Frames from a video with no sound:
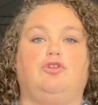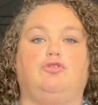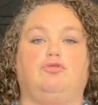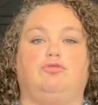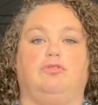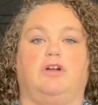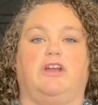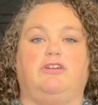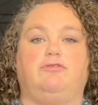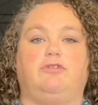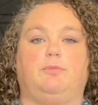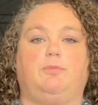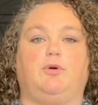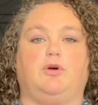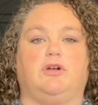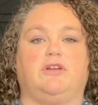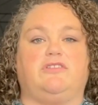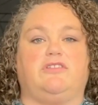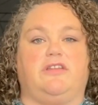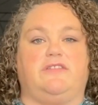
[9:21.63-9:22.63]
Run
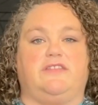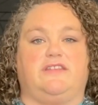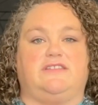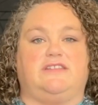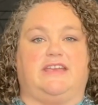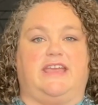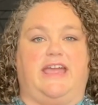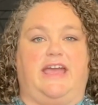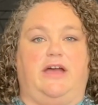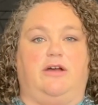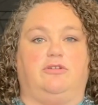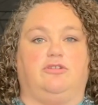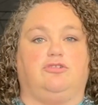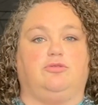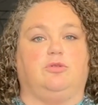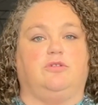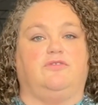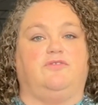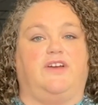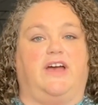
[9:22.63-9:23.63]
reports on this account
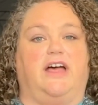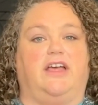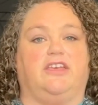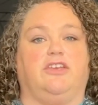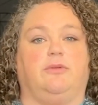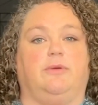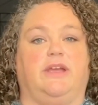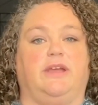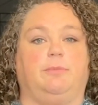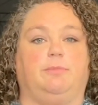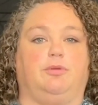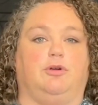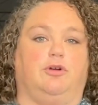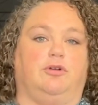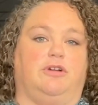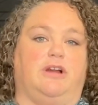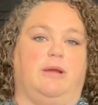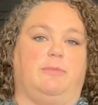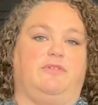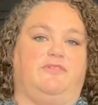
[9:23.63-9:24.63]
to evaluate
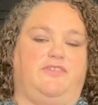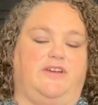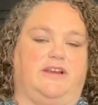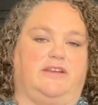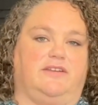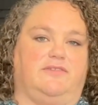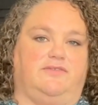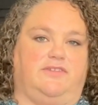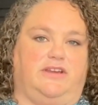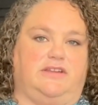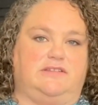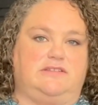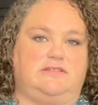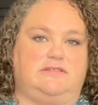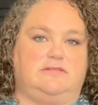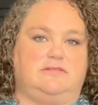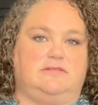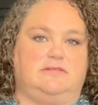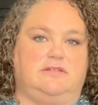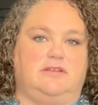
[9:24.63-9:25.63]
program
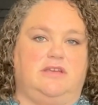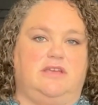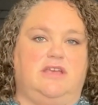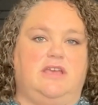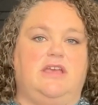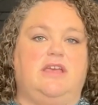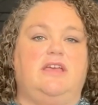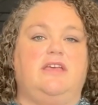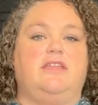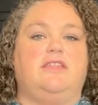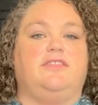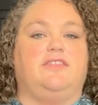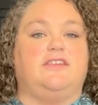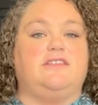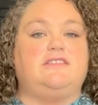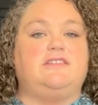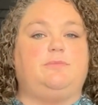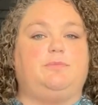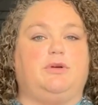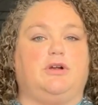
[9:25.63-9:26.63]
effectiveness.
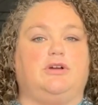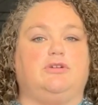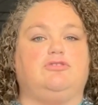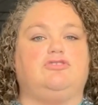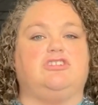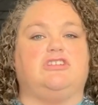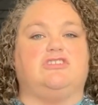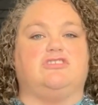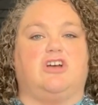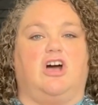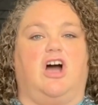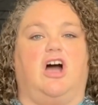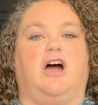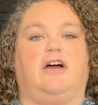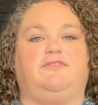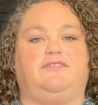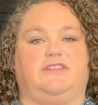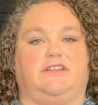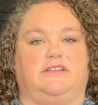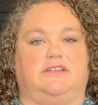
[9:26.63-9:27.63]
This approach is
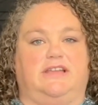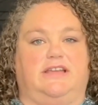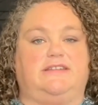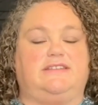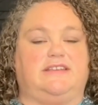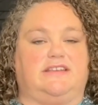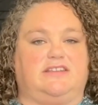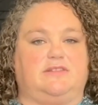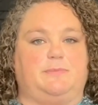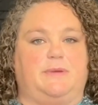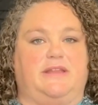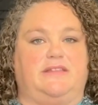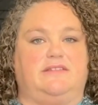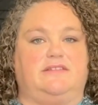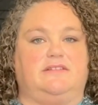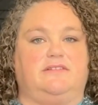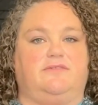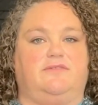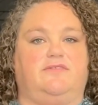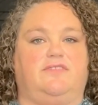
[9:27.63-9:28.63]
often less
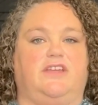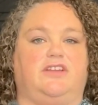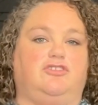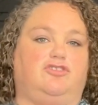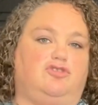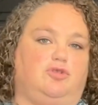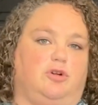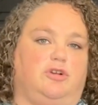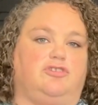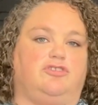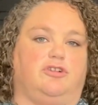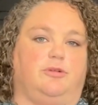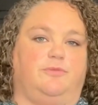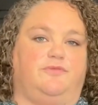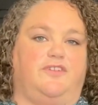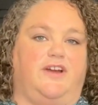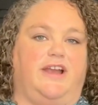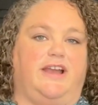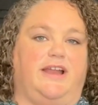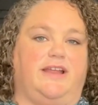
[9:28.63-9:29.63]
expensive than short-term
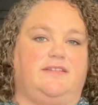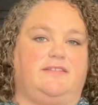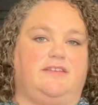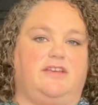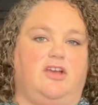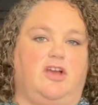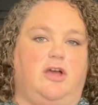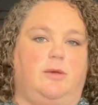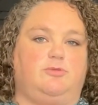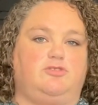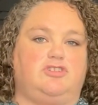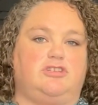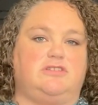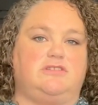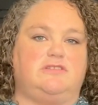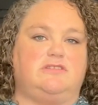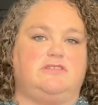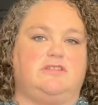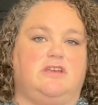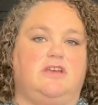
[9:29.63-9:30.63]
financing
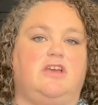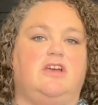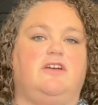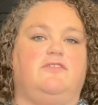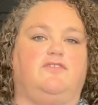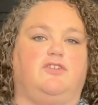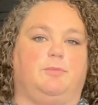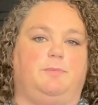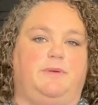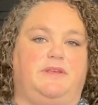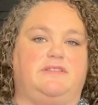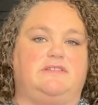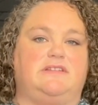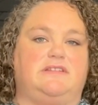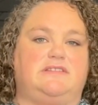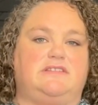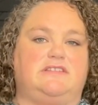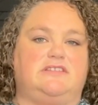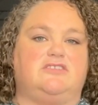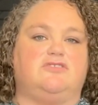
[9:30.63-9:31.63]
options for
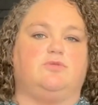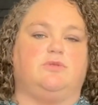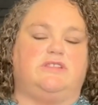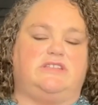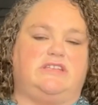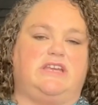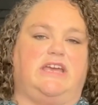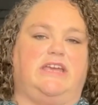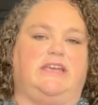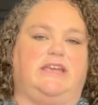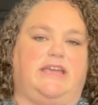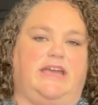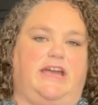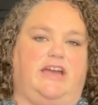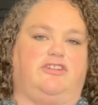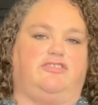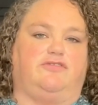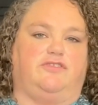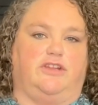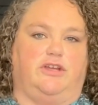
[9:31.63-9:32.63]
businesses with tight
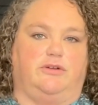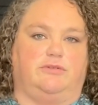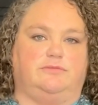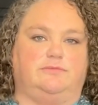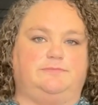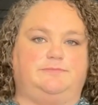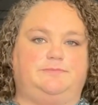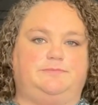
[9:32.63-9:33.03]
cash flow.